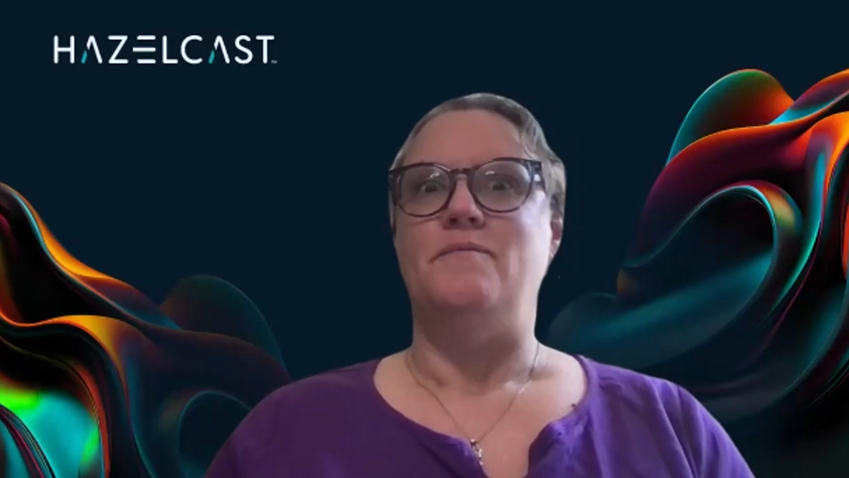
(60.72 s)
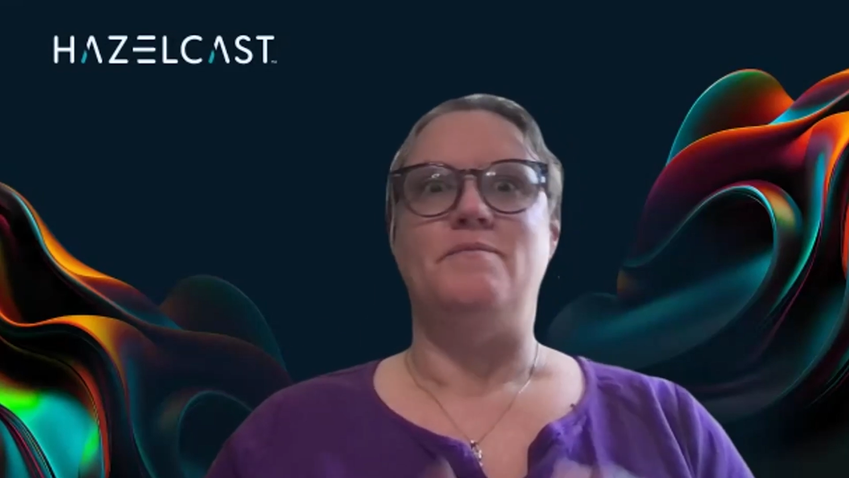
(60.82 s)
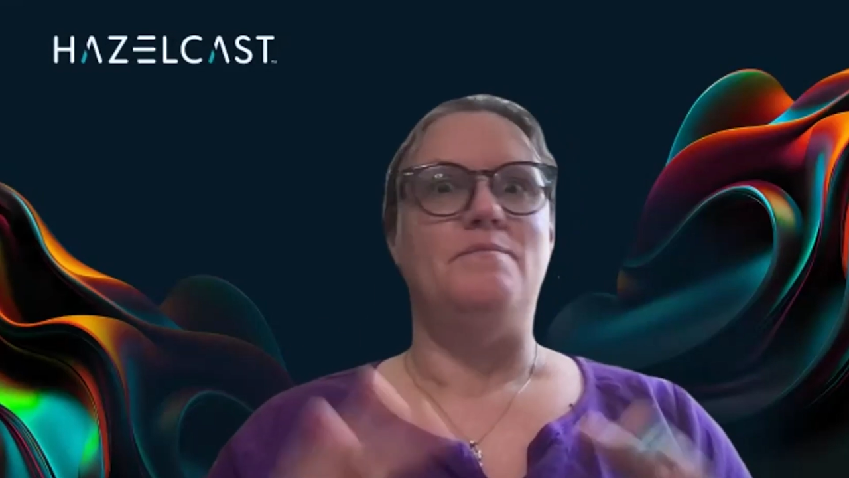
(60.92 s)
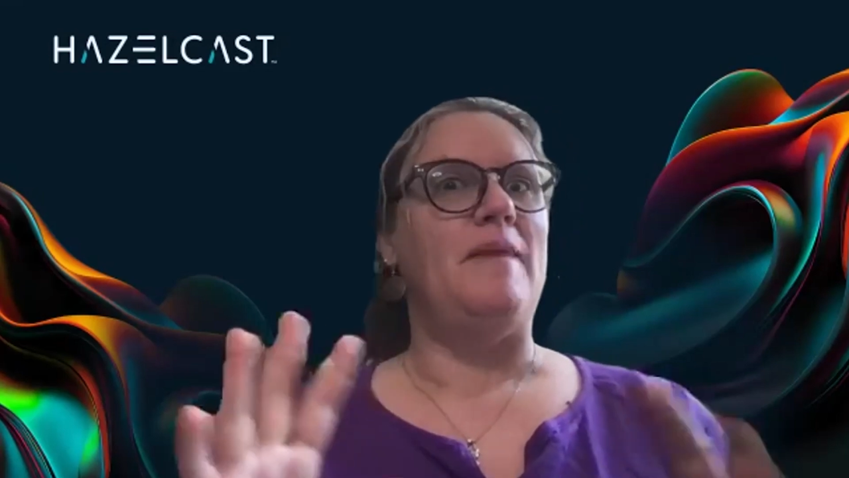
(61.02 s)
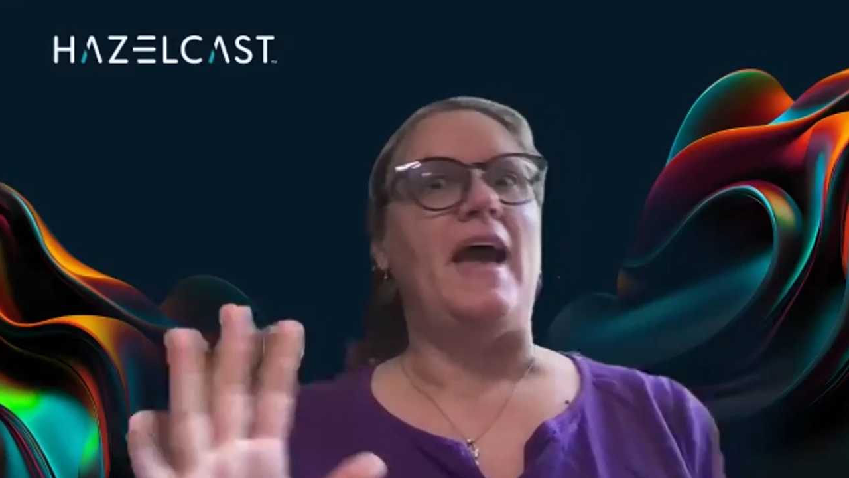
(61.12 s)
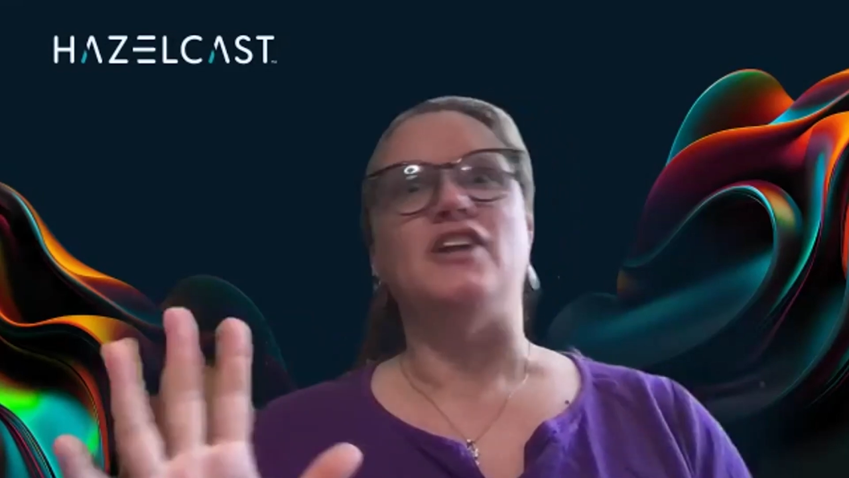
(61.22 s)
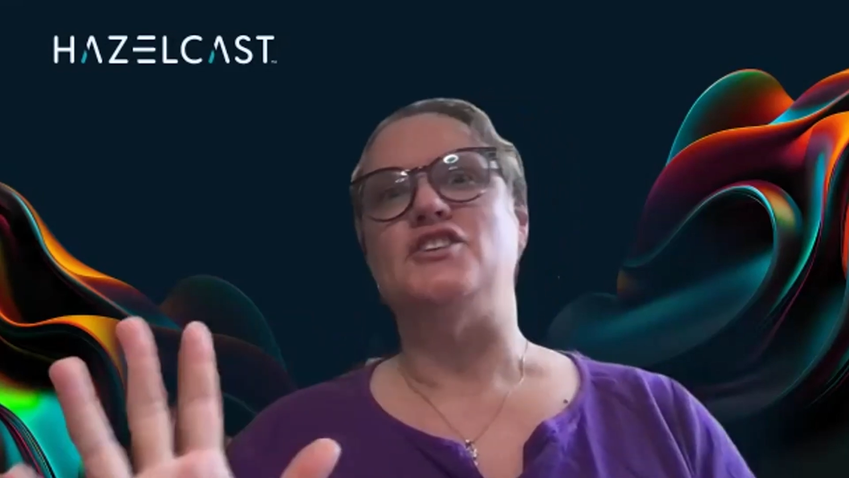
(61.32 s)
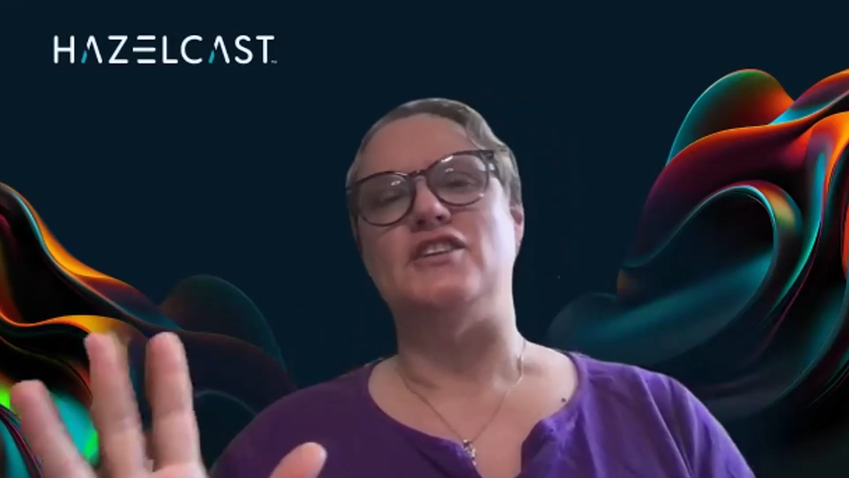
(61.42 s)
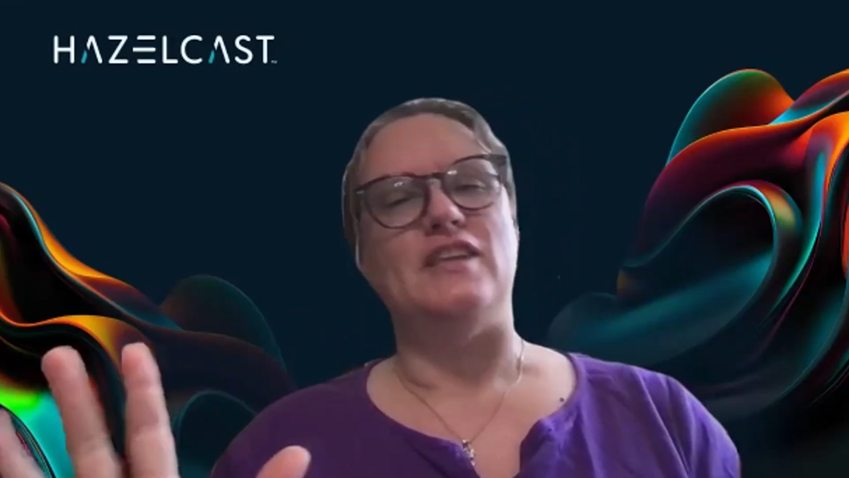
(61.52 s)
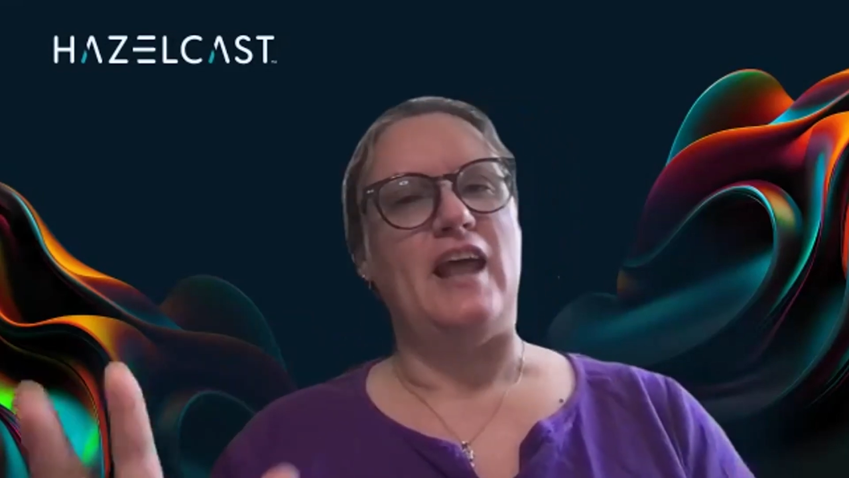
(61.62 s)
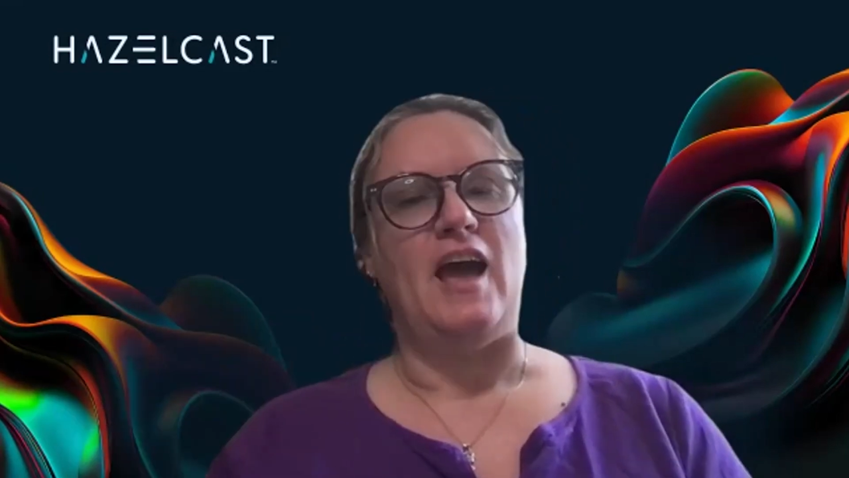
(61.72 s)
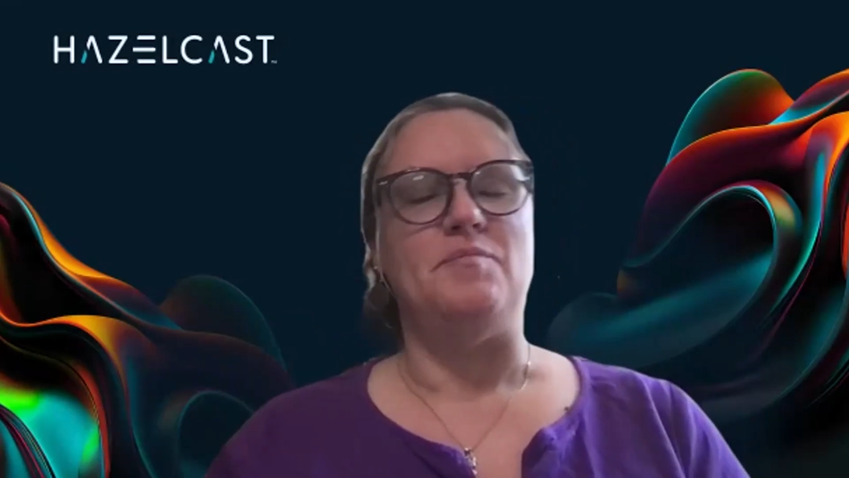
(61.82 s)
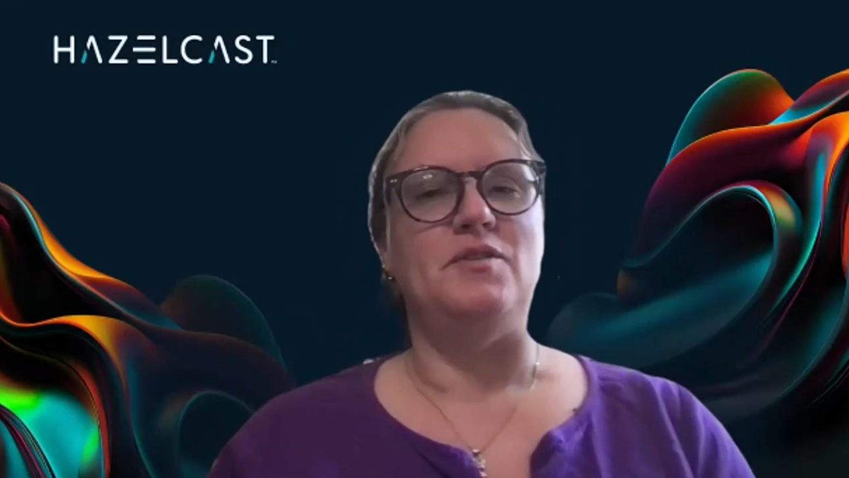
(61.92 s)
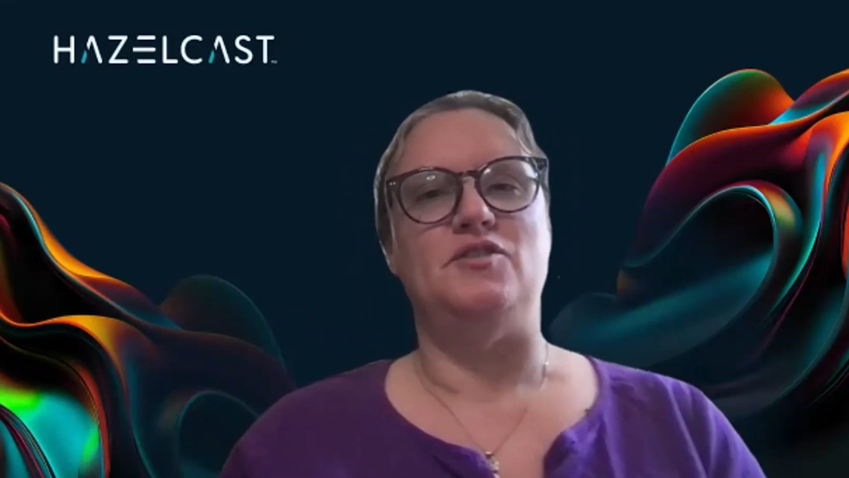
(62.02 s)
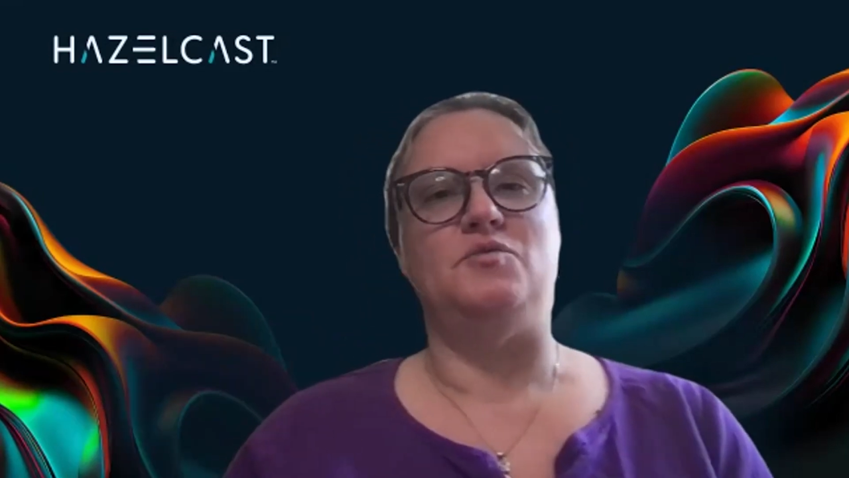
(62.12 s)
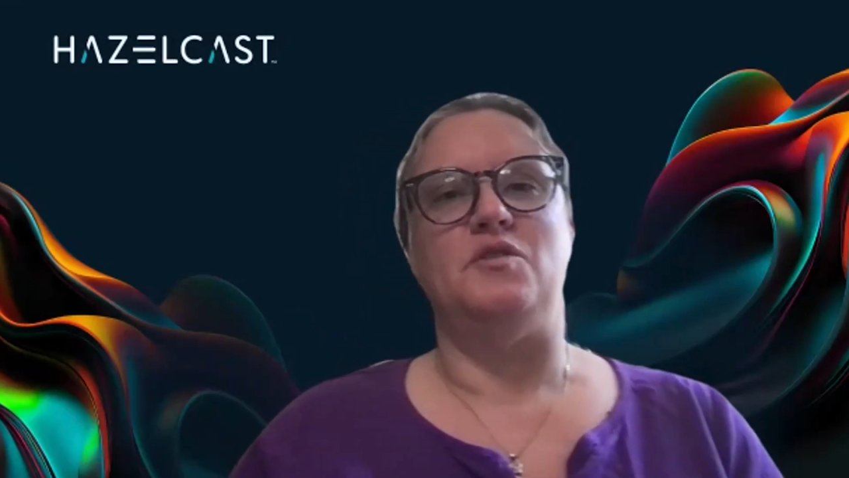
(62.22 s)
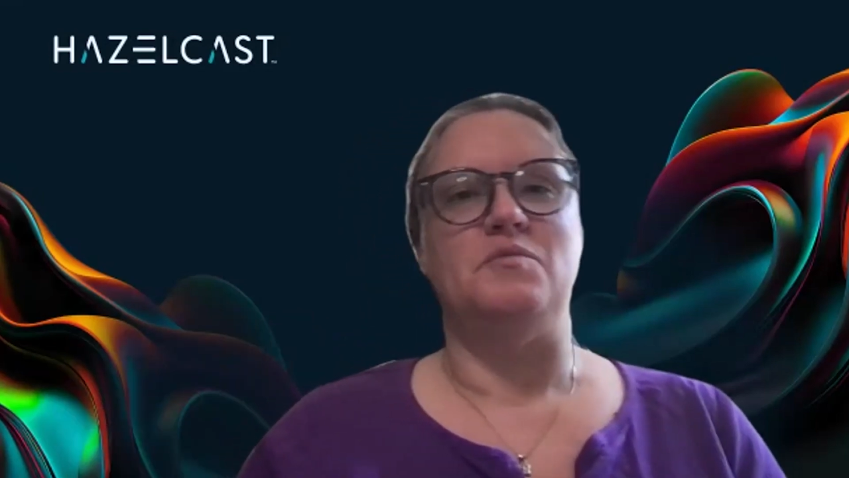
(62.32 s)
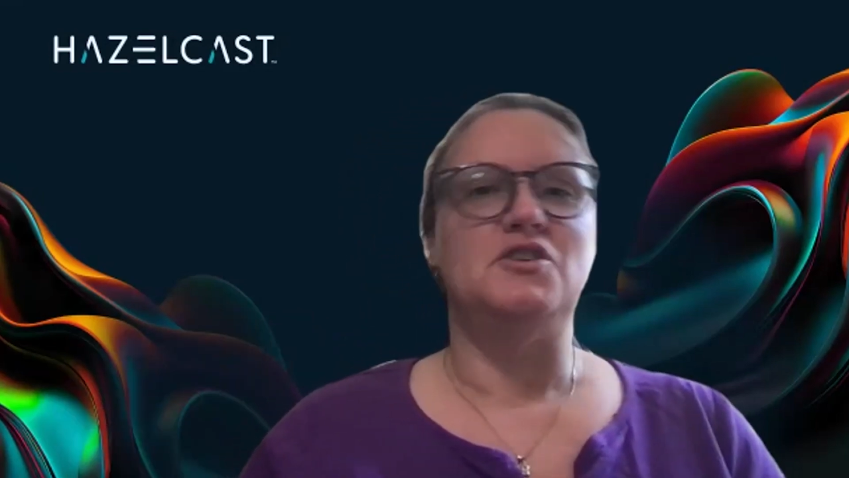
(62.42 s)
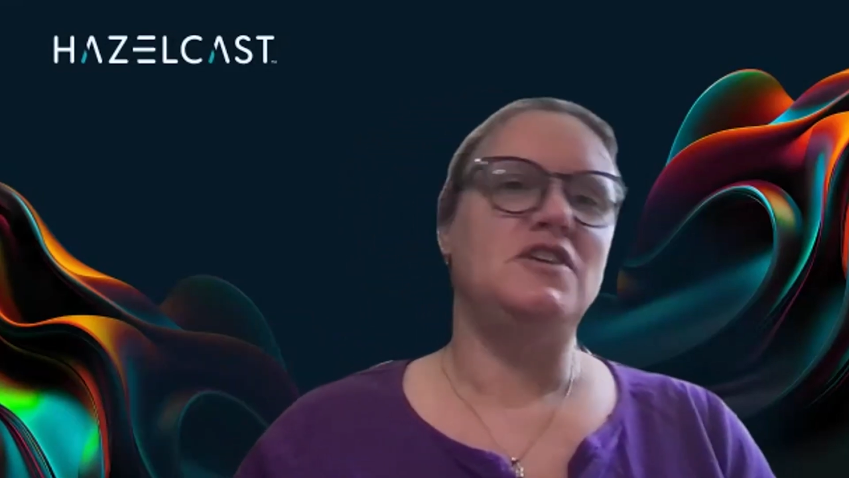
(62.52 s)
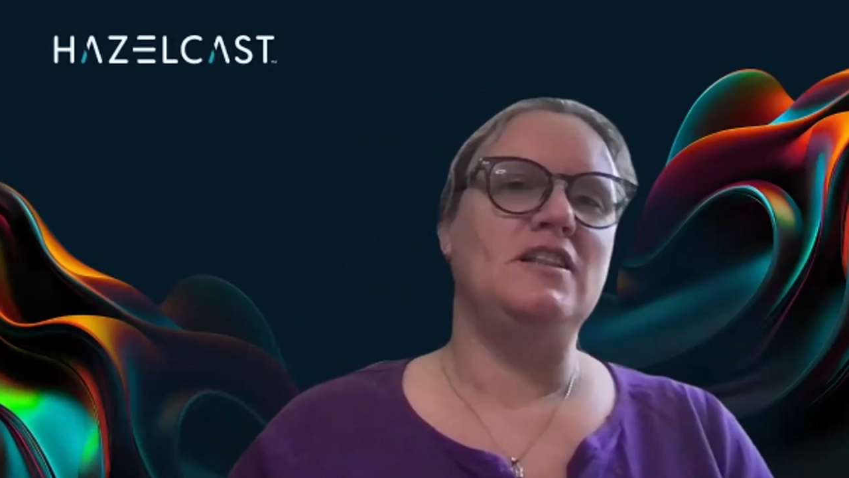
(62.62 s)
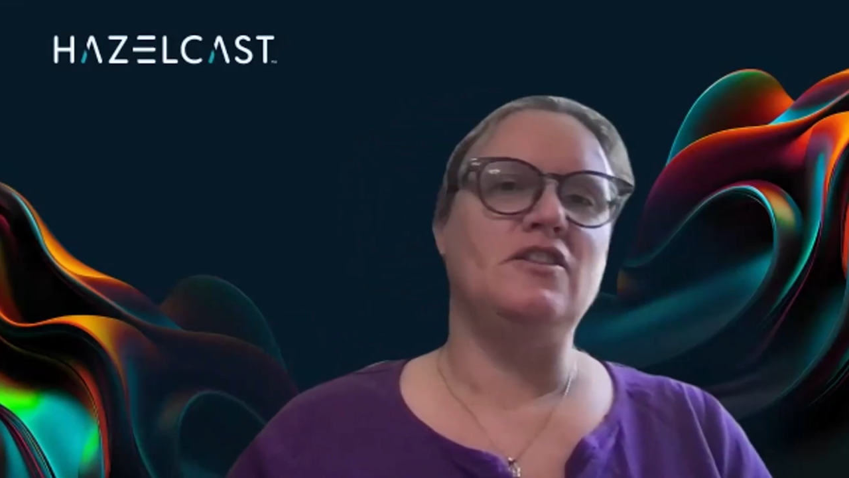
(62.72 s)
magic that happens with machine